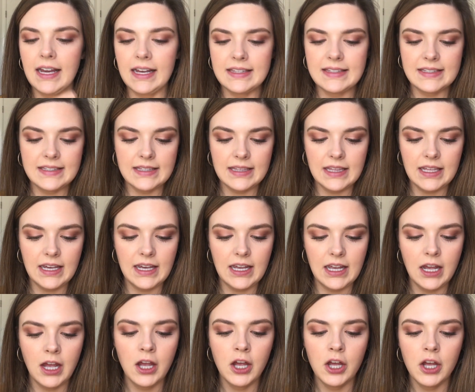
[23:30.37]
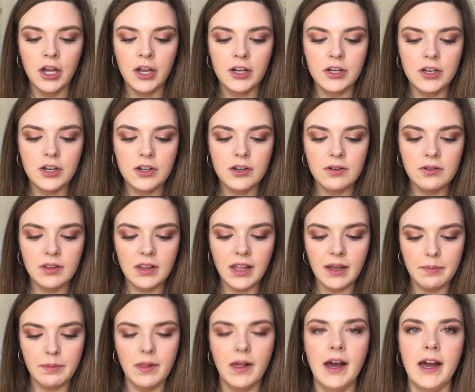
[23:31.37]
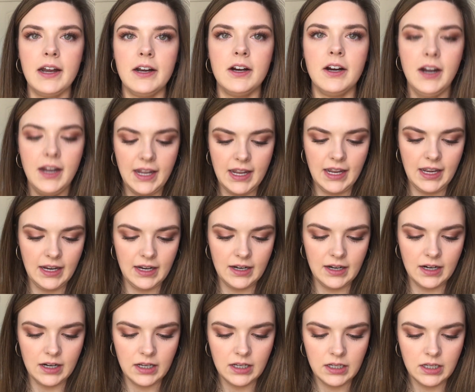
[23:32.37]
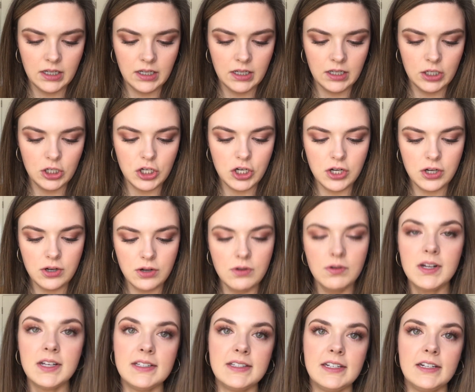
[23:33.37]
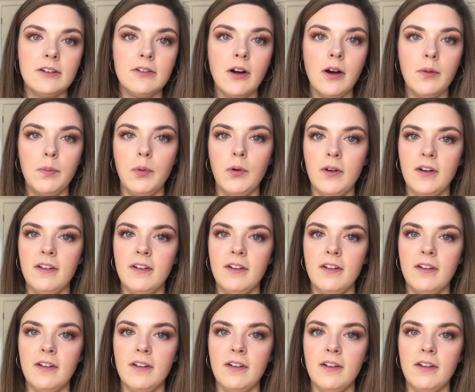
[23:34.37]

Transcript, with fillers: It's the Nude Lip Liner in Nude 0.5.